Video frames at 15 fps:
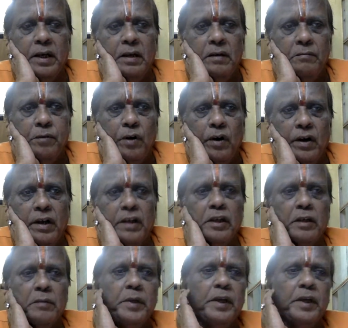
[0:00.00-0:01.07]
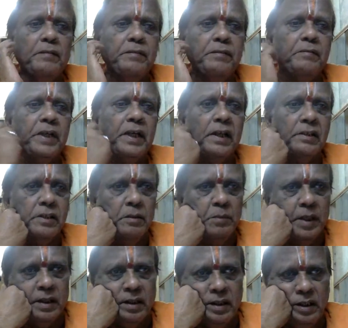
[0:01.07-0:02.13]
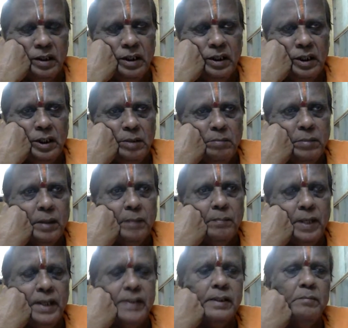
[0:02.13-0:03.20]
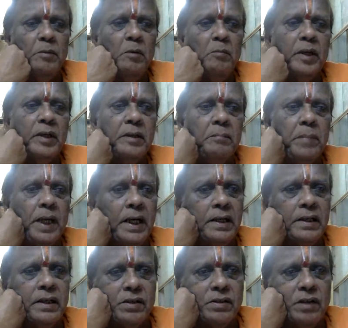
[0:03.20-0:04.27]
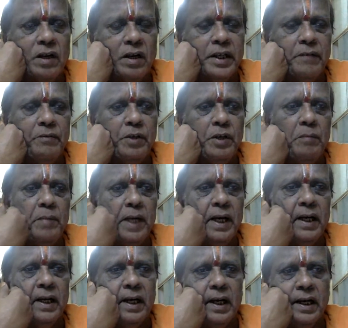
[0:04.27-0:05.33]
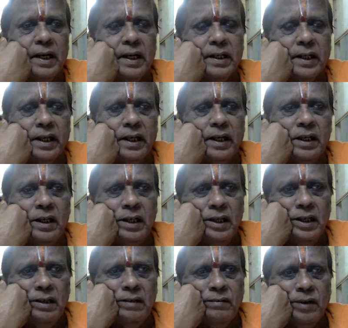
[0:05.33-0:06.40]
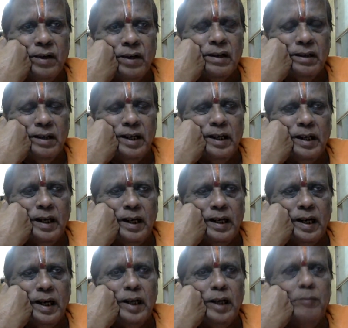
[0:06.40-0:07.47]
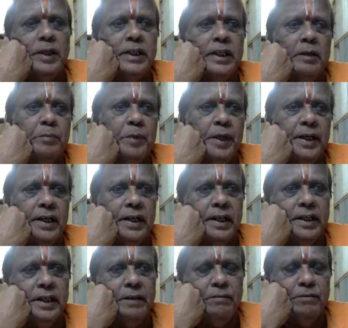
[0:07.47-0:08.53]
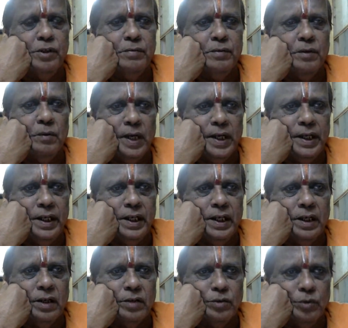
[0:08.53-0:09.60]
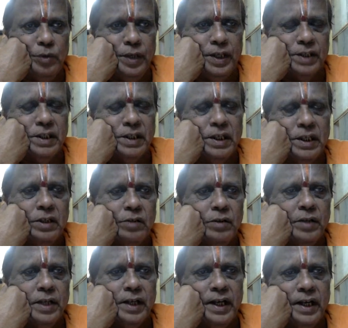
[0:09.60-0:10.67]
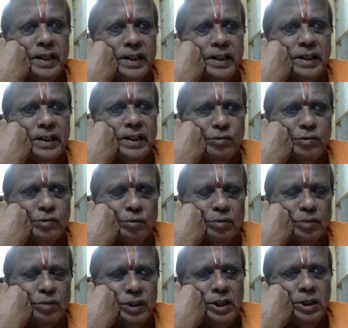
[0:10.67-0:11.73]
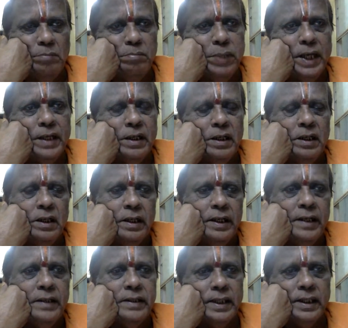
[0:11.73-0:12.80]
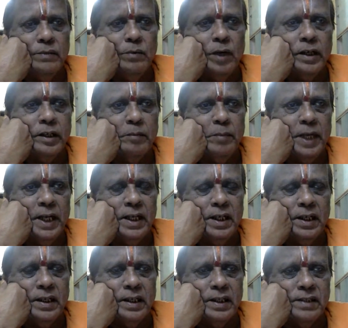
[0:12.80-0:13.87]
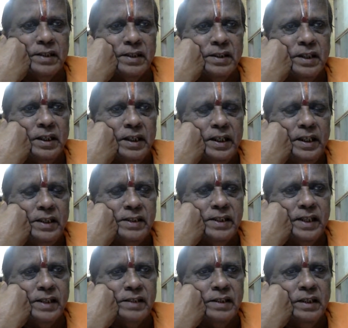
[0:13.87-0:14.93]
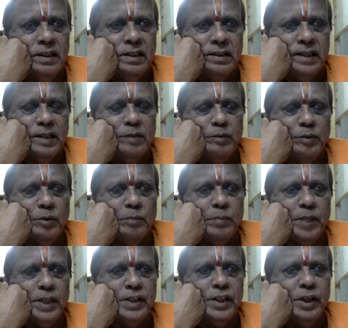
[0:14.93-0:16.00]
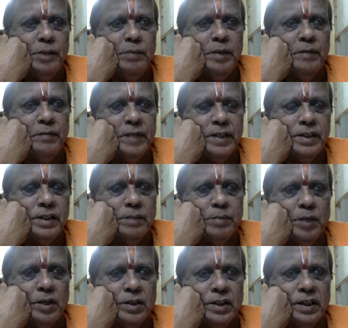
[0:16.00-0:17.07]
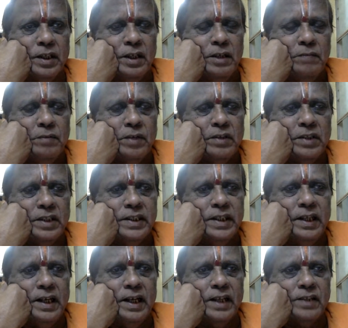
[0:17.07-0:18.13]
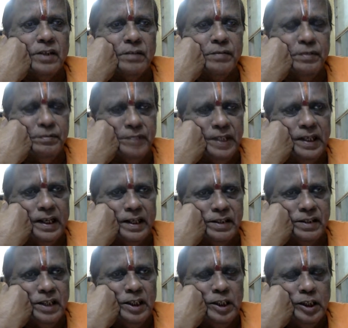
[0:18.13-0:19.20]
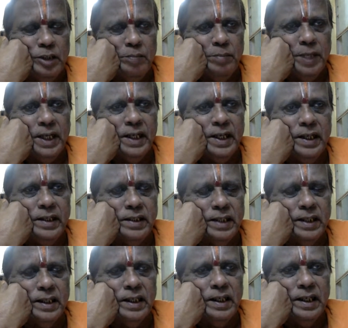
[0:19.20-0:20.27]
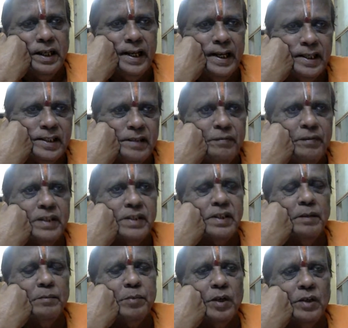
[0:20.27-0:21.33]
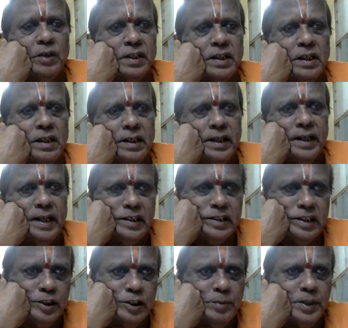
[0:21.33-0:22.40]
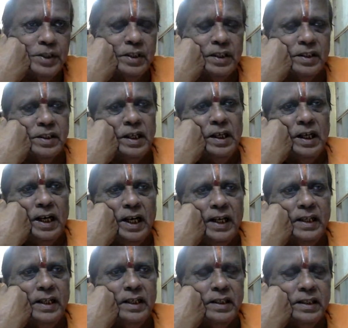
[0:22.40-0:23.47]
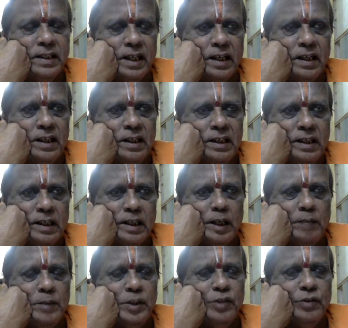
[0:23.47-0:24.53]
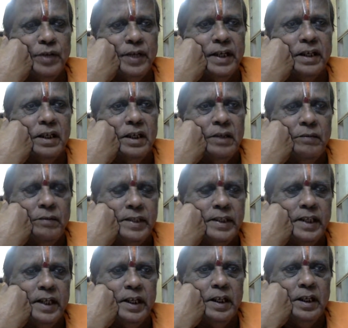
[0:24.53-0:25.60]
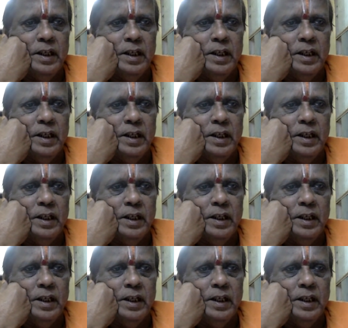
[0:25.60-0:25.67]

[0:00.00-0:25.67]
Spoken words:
for and on behalf of the customer. But please remember, the bank does not give you a bank guarantee for an unlimited period. It gives you for 1 year or 2 years to the credit of the suit. But in turn, what the banker does is he says that you please give me a fixed deposit for 30 lakhs or 50 lakhs. The bank in turn gets the fixed deposit, gets its business, and in turn, commensurate with the